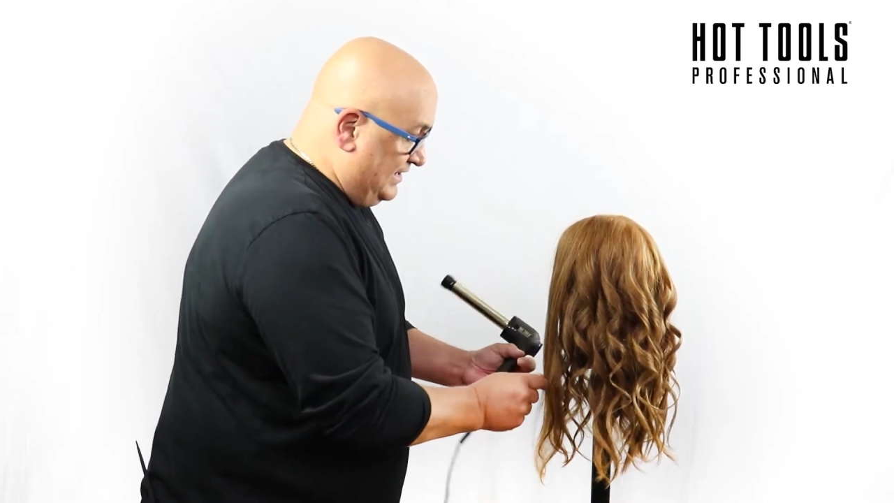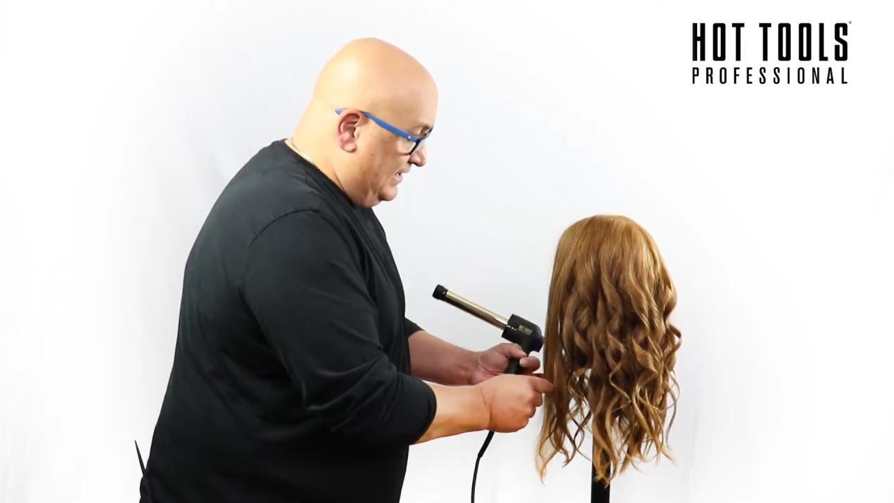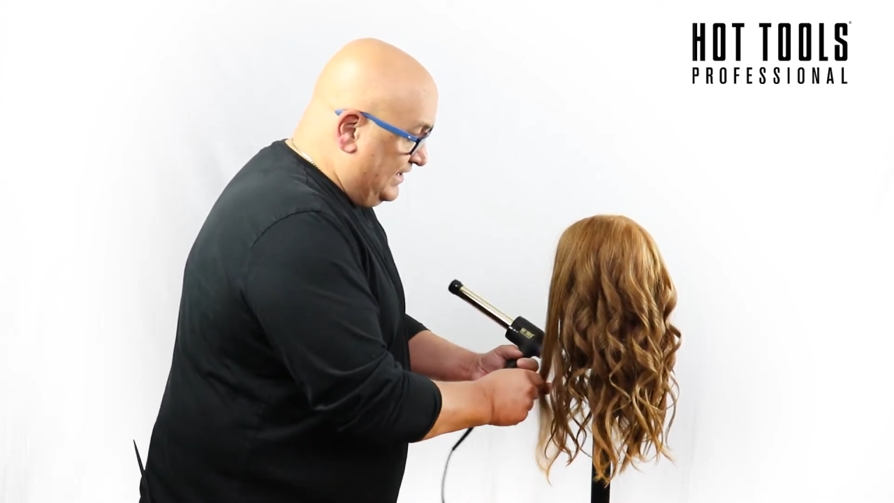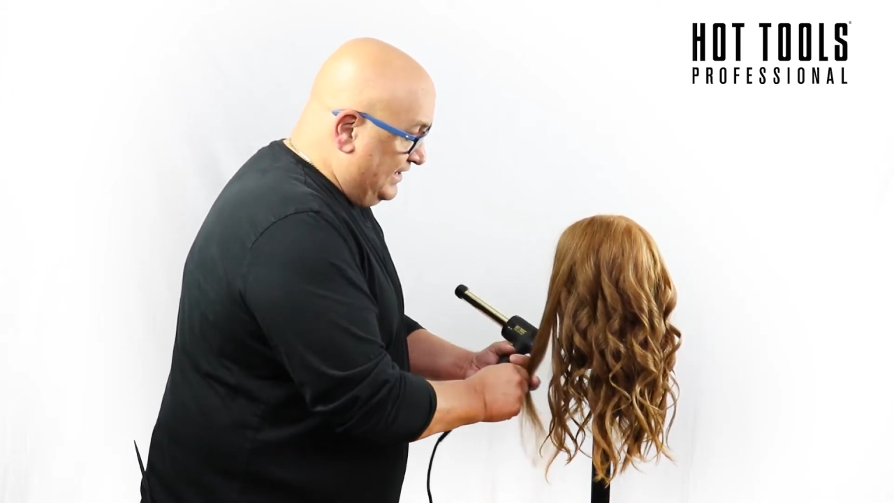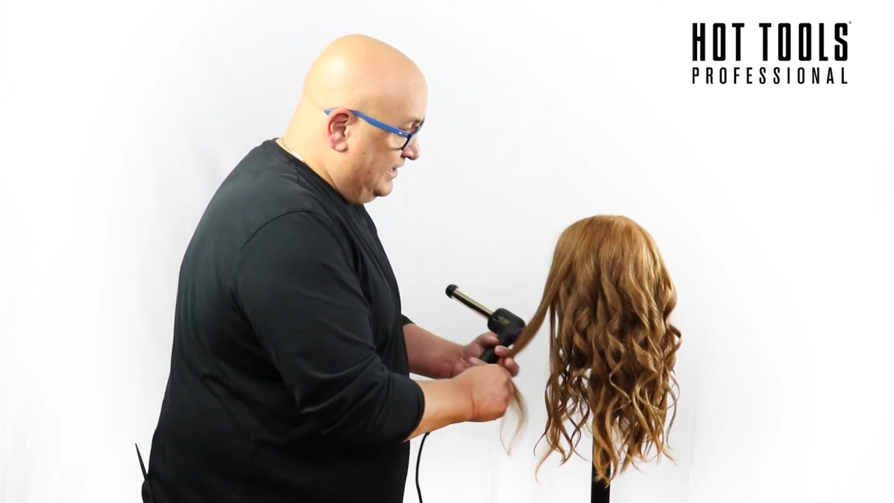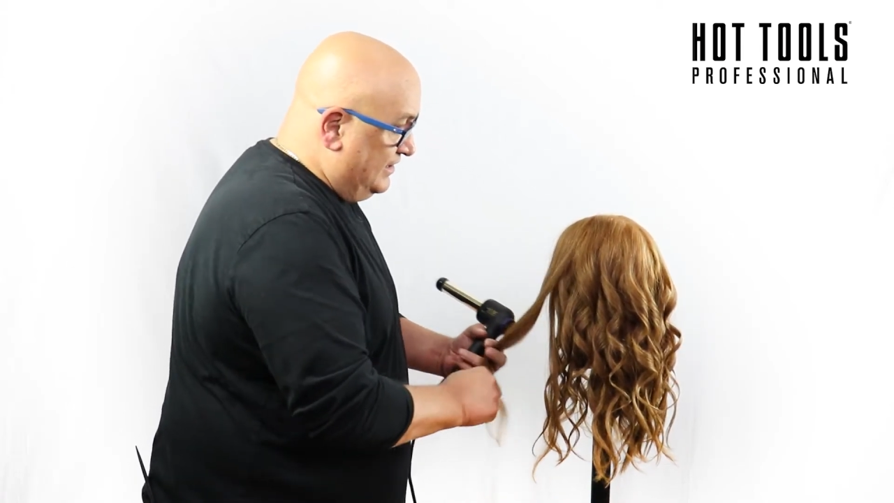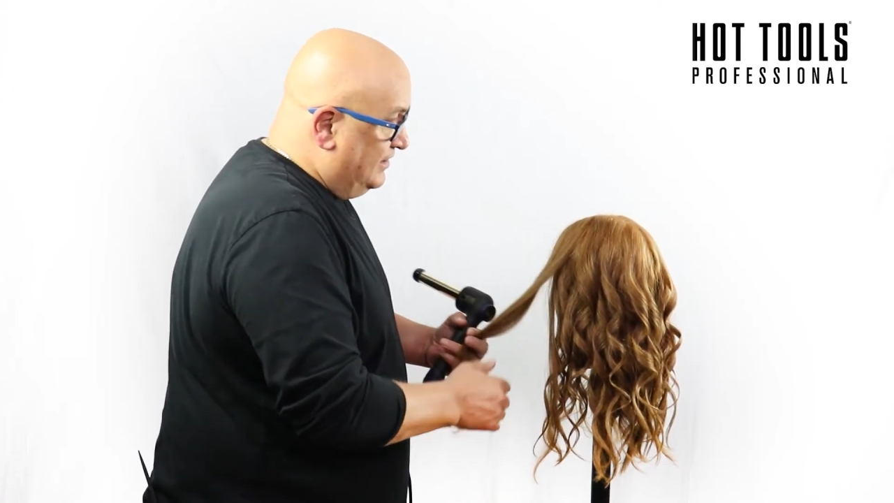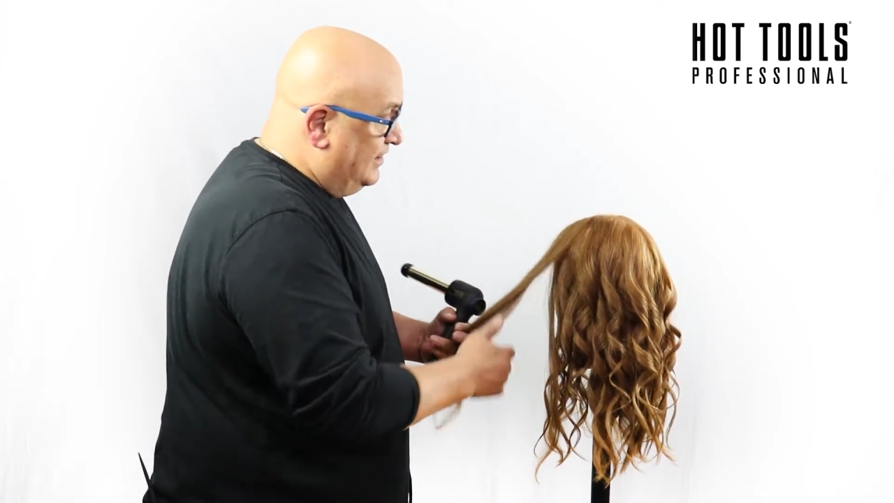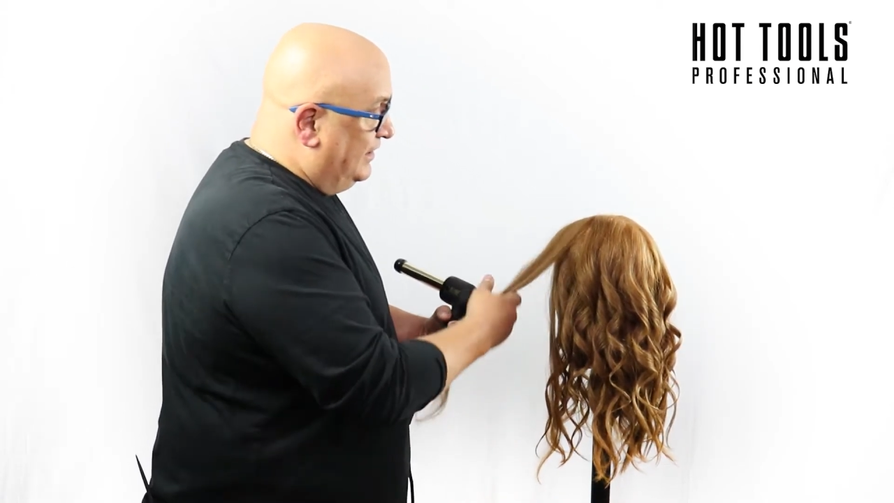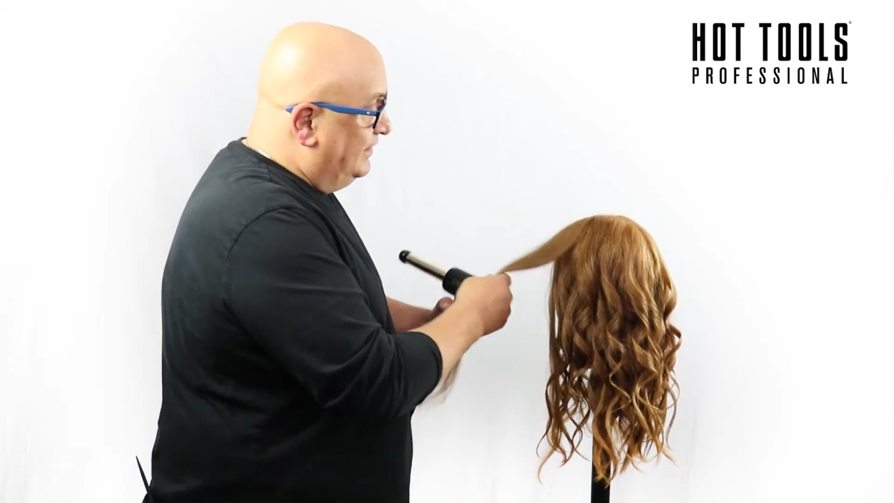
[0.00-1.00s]
like
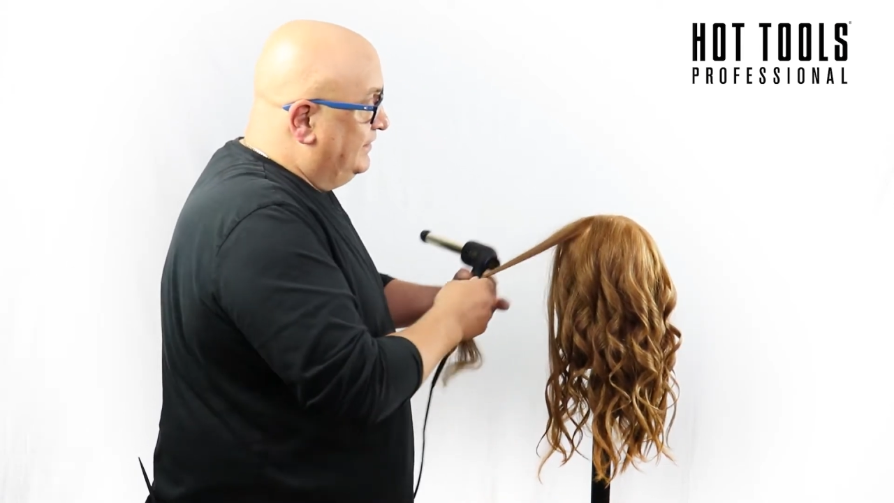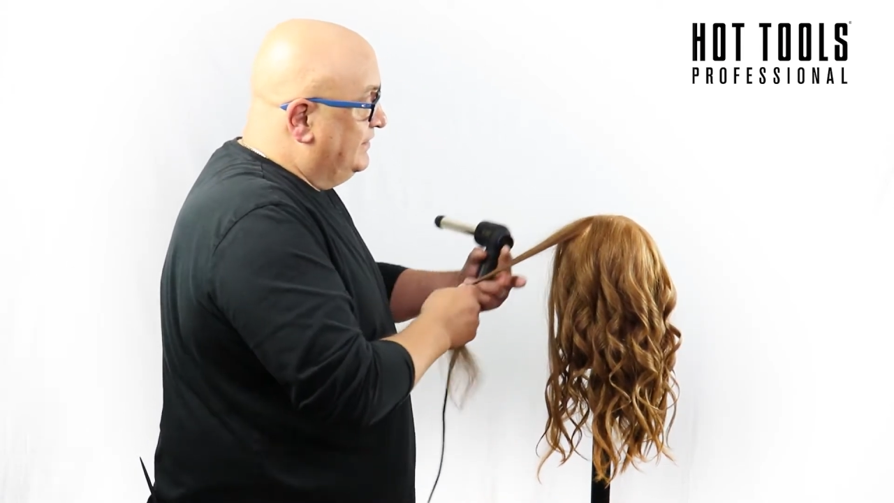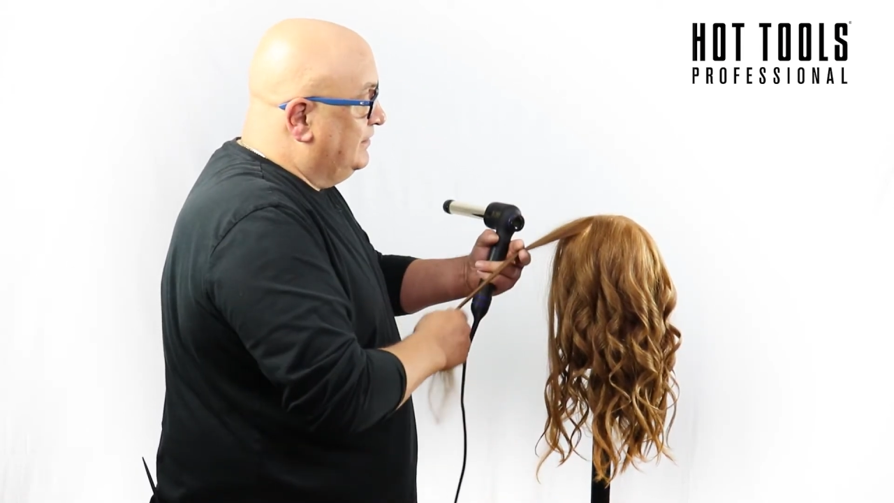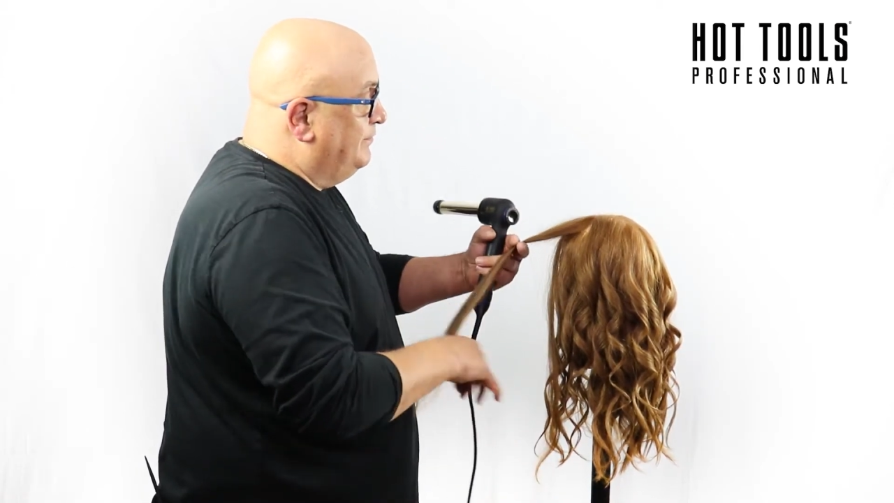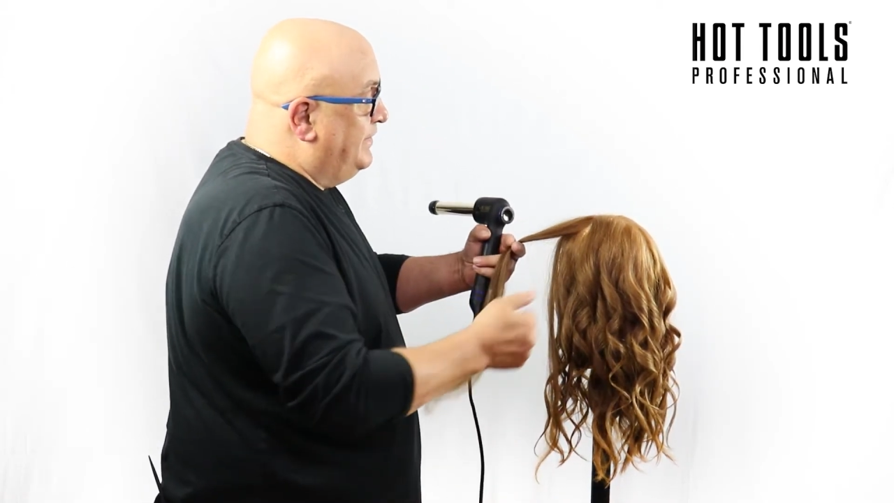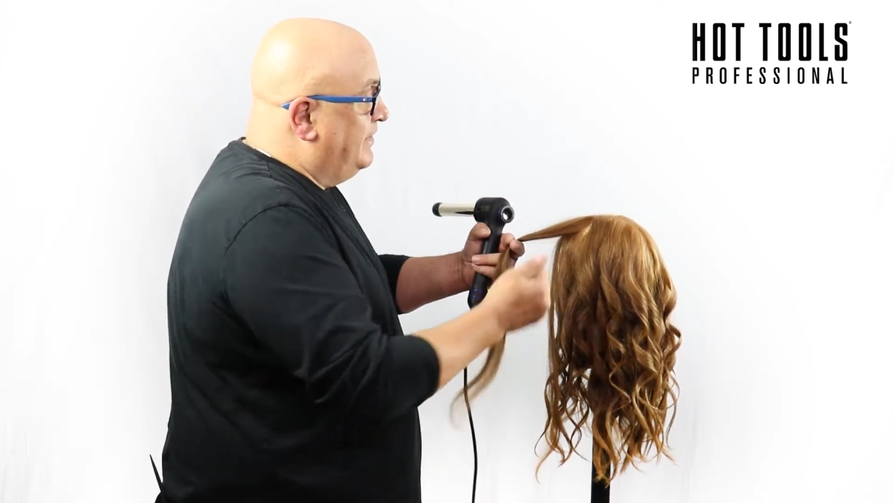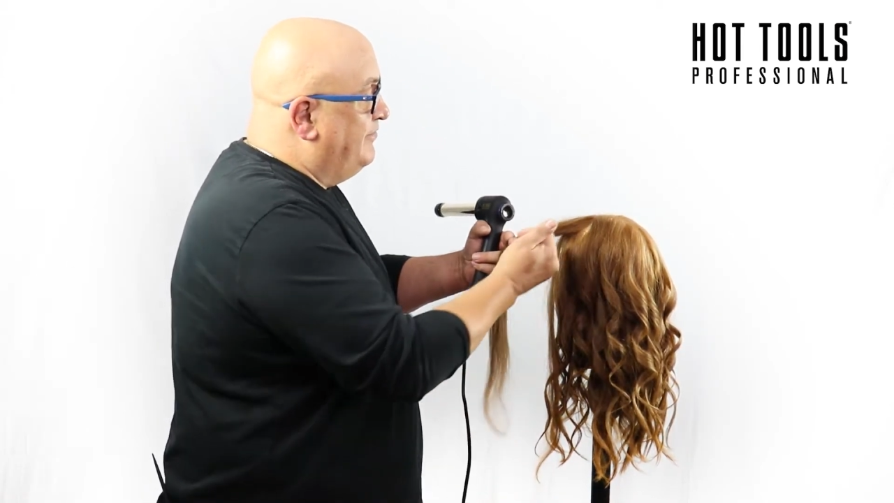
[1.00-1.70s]
a little bit